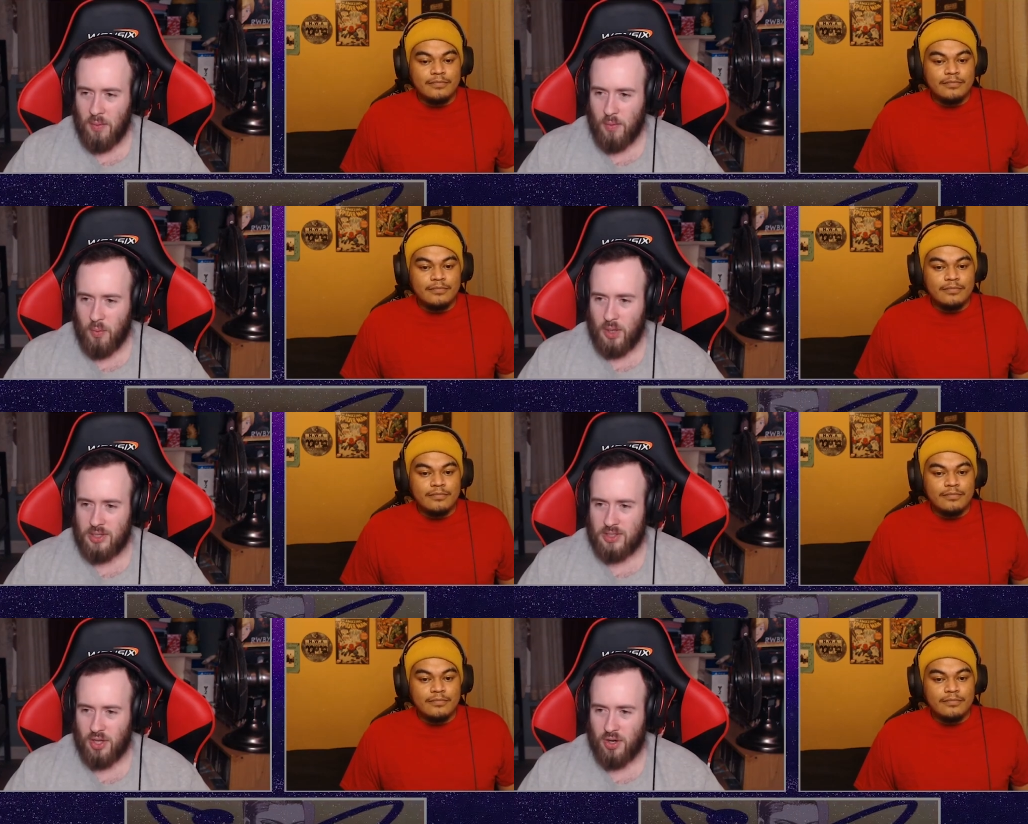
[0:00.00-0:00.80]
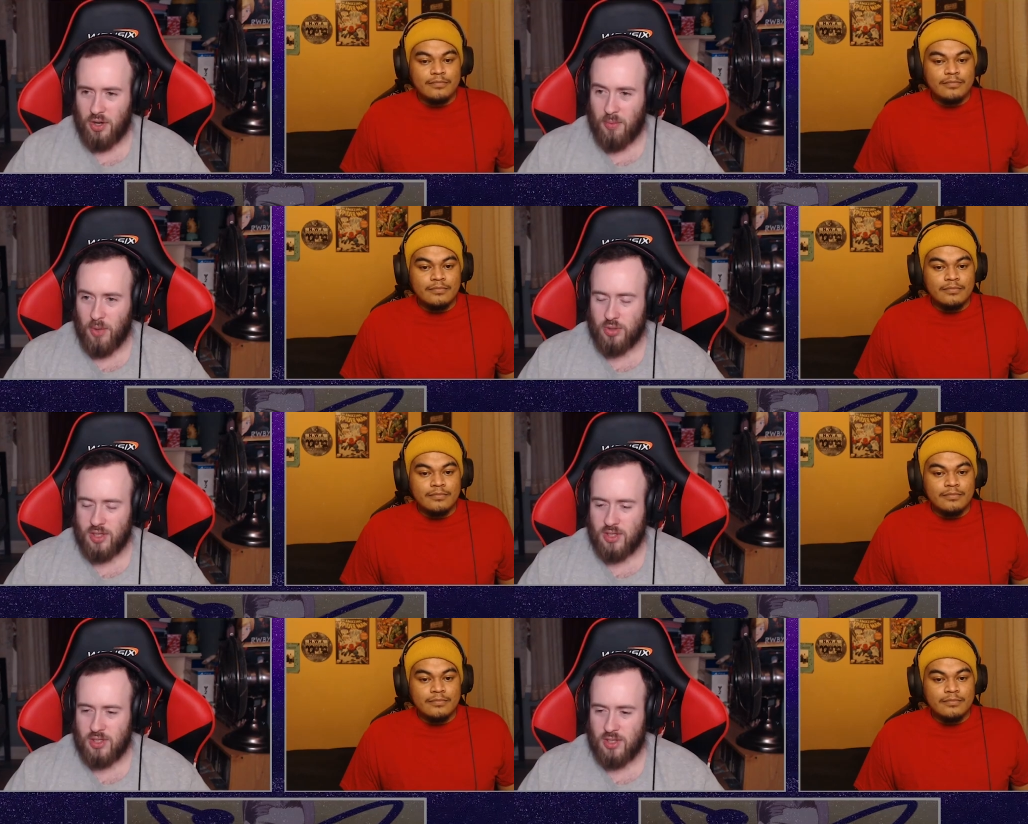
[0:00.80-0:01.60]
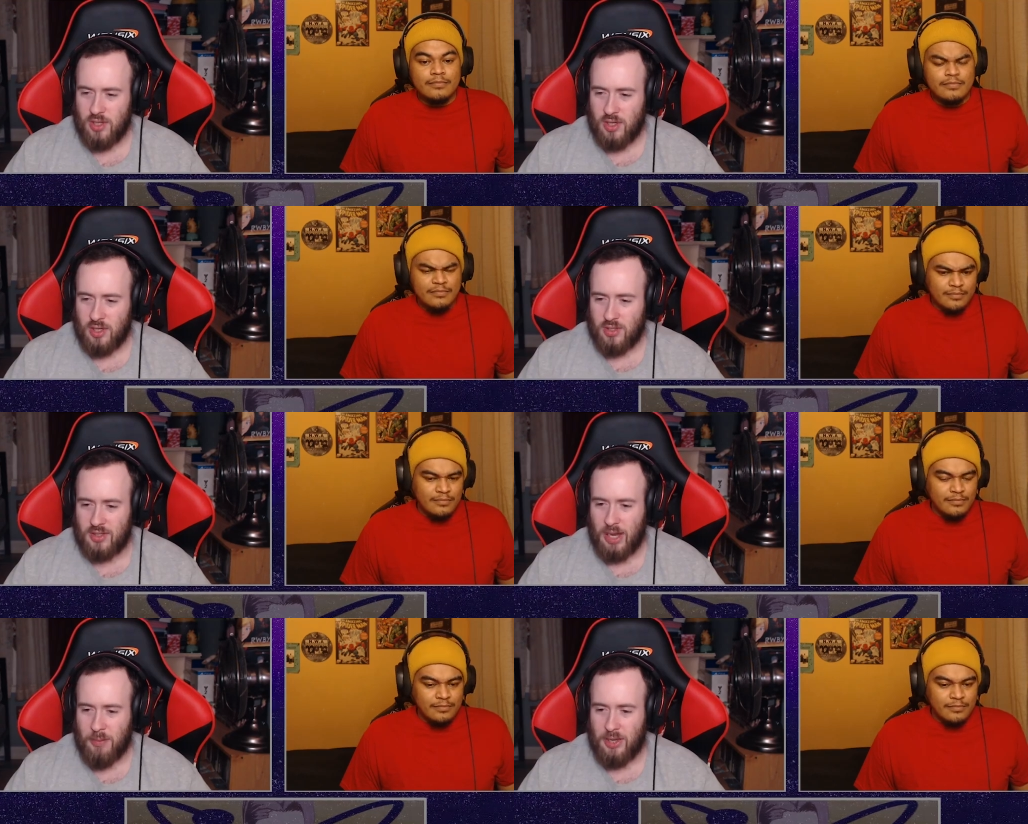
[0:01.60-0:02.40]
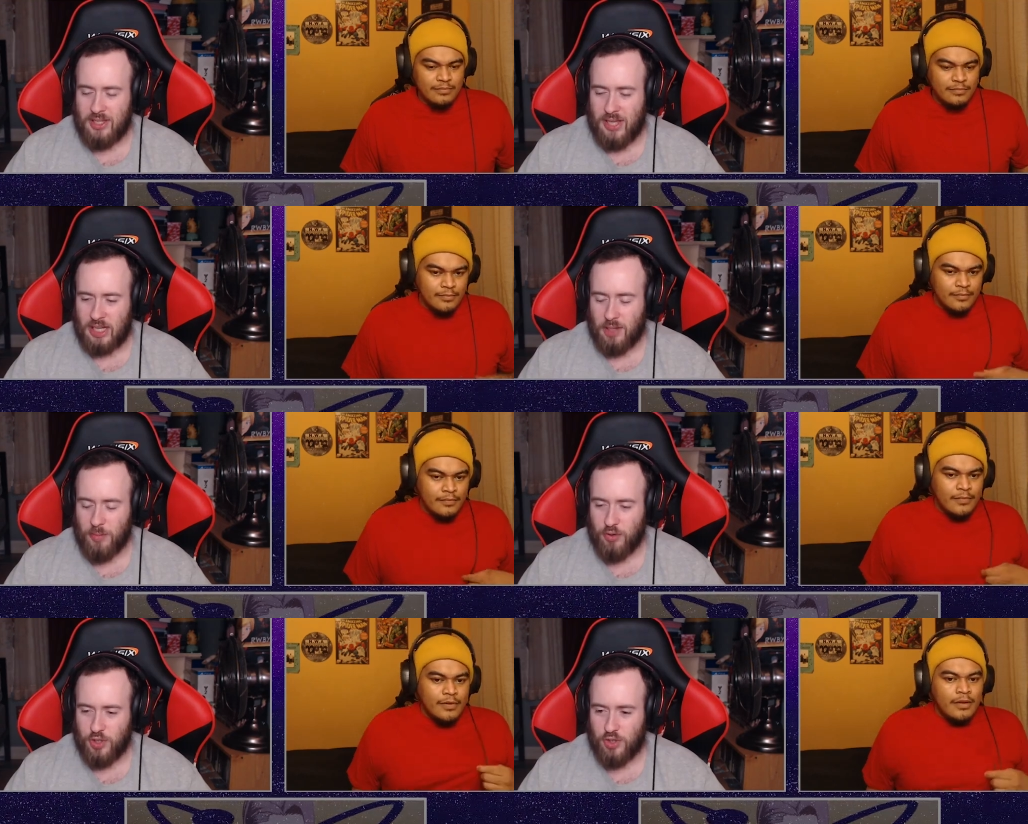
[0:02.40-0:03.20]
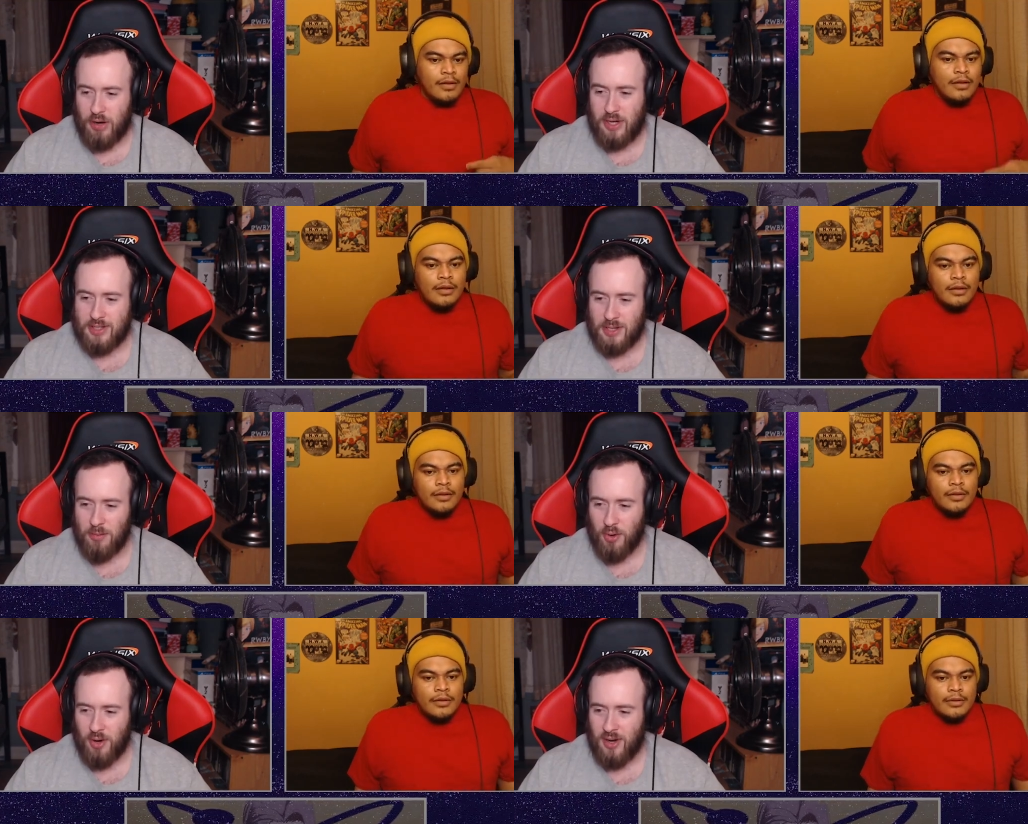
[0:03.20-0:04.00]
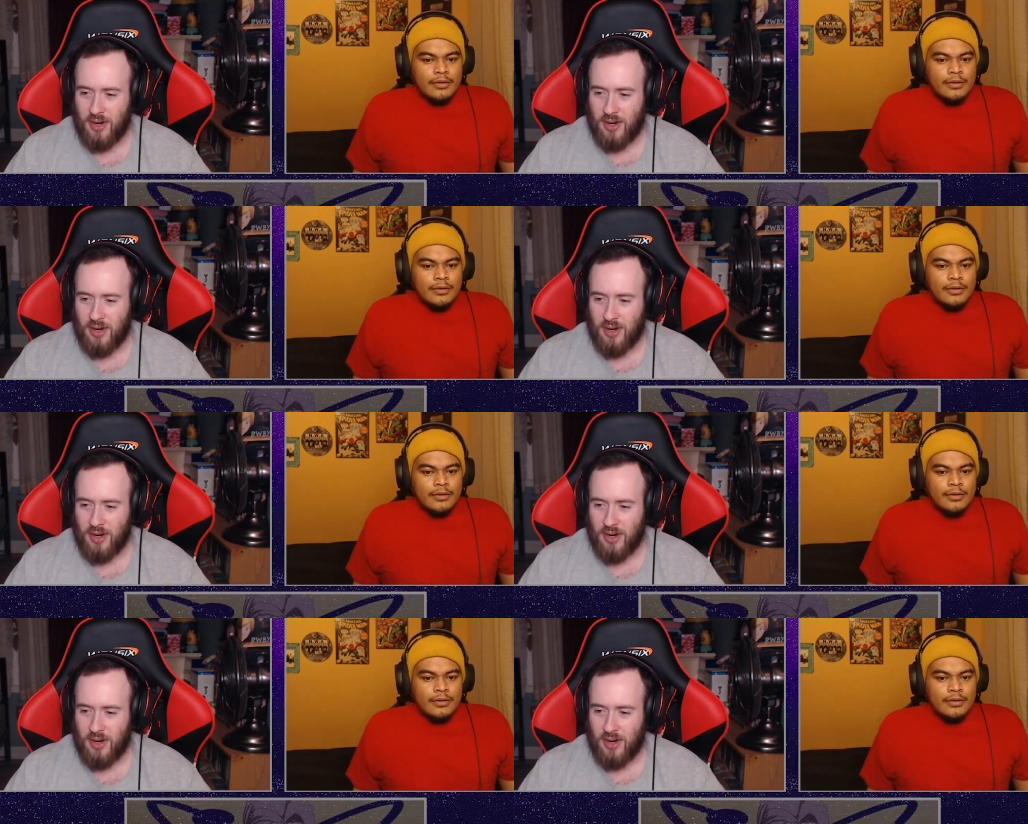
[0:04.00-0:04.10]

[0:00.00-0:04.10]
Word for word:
Speaker 1: Wait, he's still under hypnosis? Does that mean he's not gonna be restrained anymore?